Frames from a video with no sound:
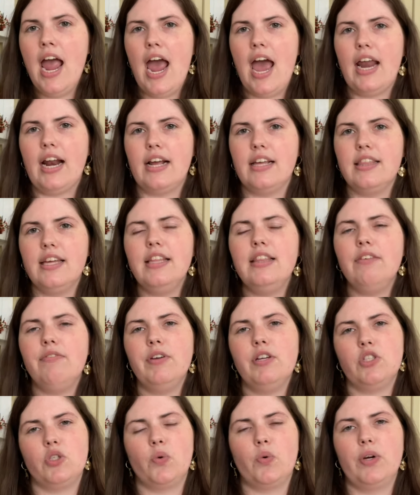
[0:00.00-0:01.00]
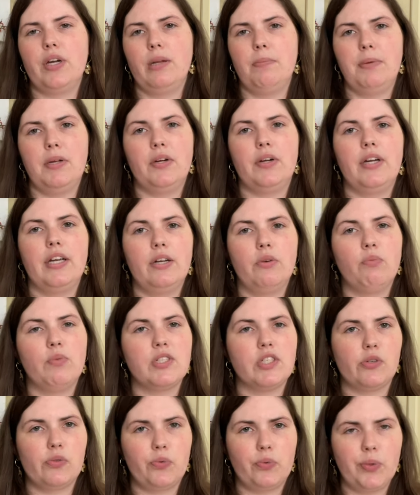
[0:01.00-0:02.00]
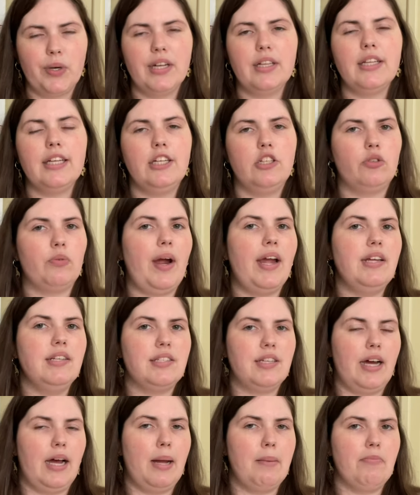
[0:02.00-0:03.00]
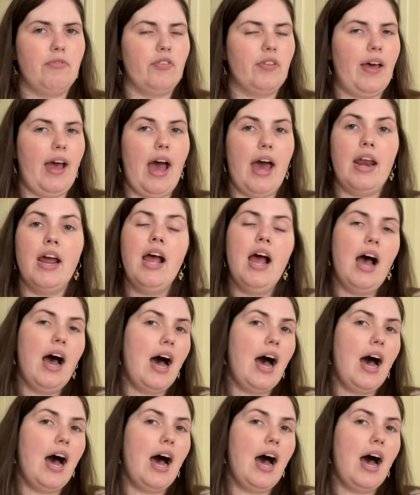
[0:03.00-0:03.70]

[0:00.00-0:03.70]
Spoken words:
And I think the Victorian period was a really great time for that.